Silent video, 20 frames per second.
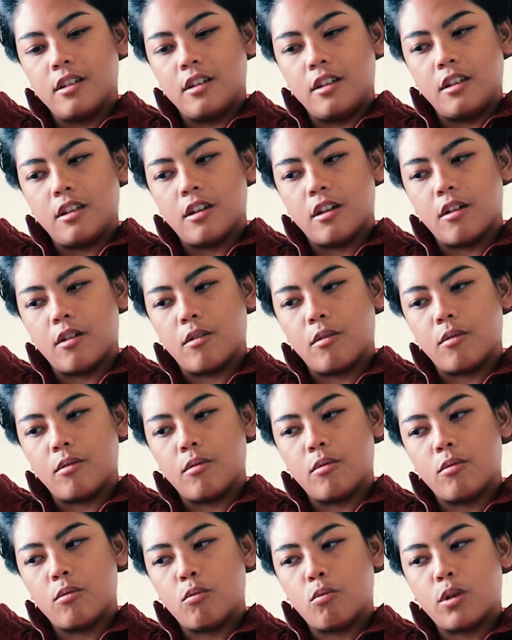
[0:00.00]
you know,
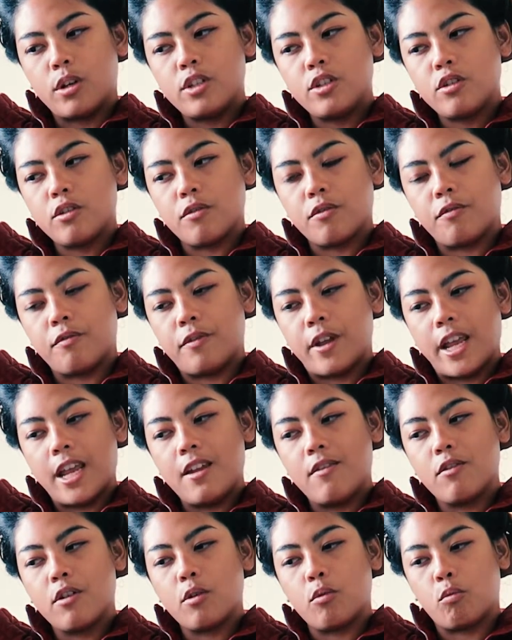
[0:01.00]
what's your
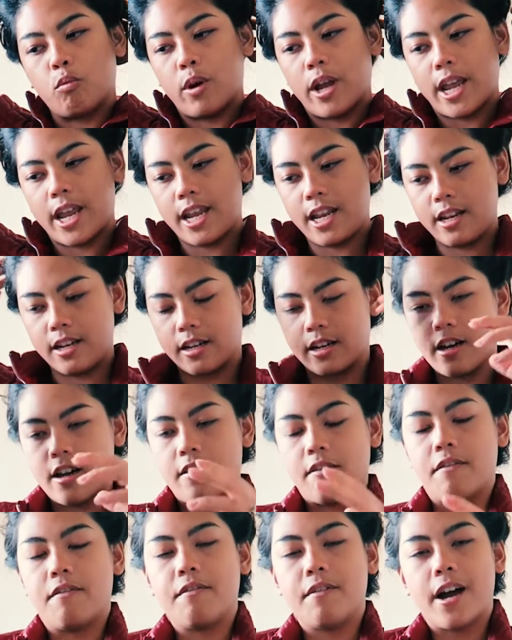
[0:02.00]
favorite way to
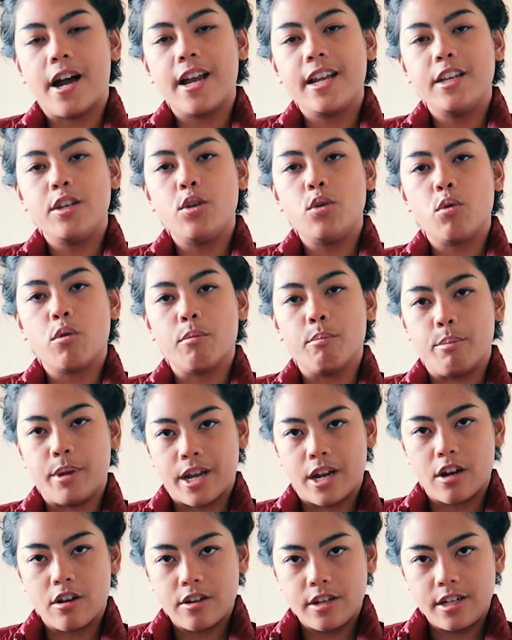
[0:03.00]
kind of find your
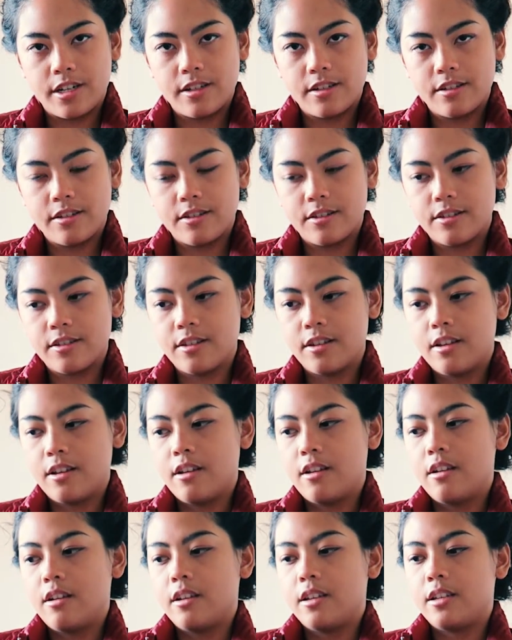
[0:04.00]
bearings,
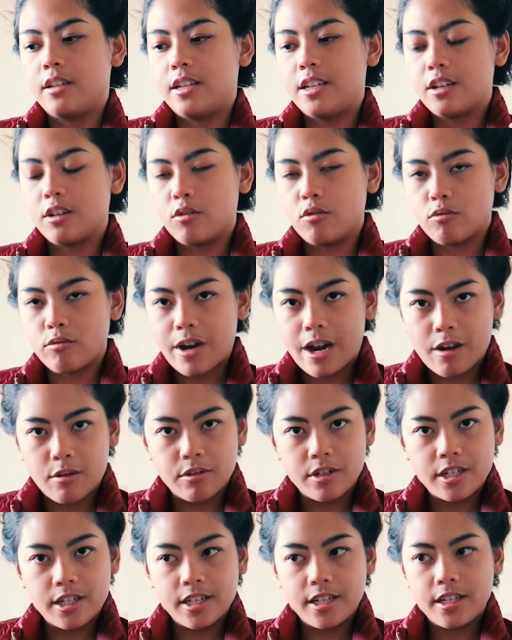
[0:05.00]
get
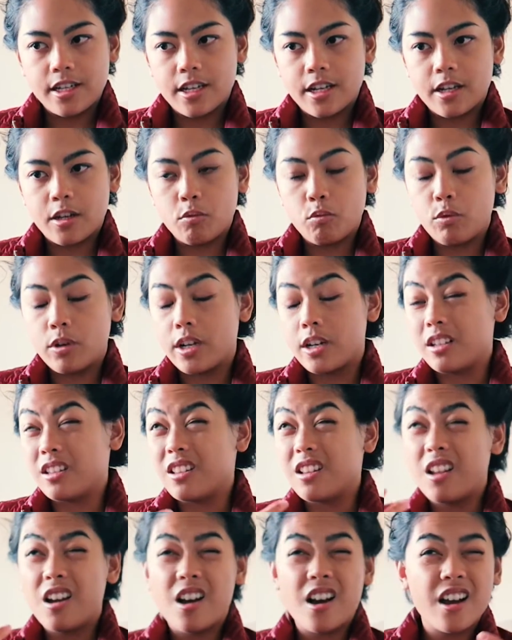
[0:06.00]
grounded again when a
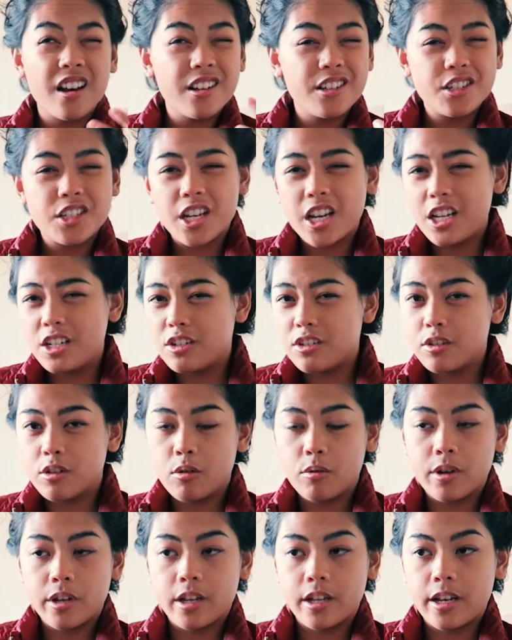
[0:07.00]
lot of change is
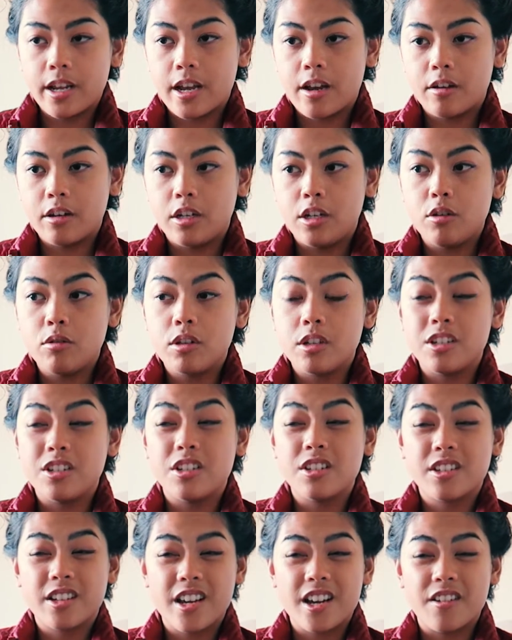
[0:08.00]
going down and you can
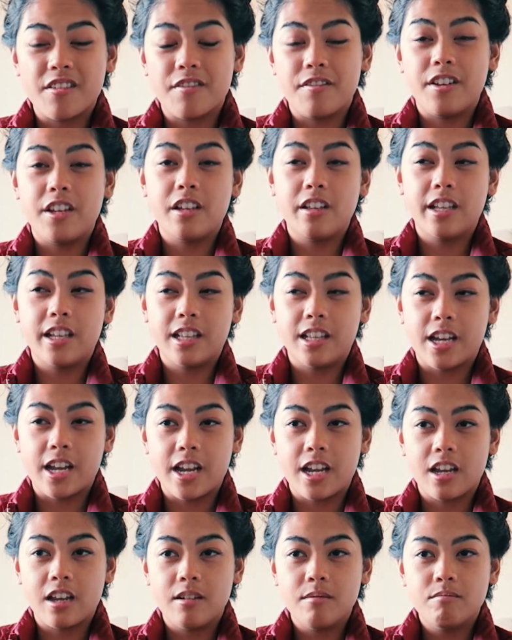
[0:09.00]
just kind of feel it
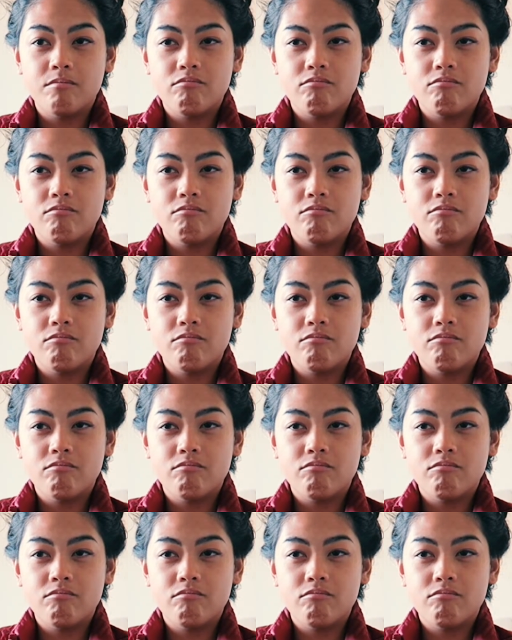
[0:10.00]
like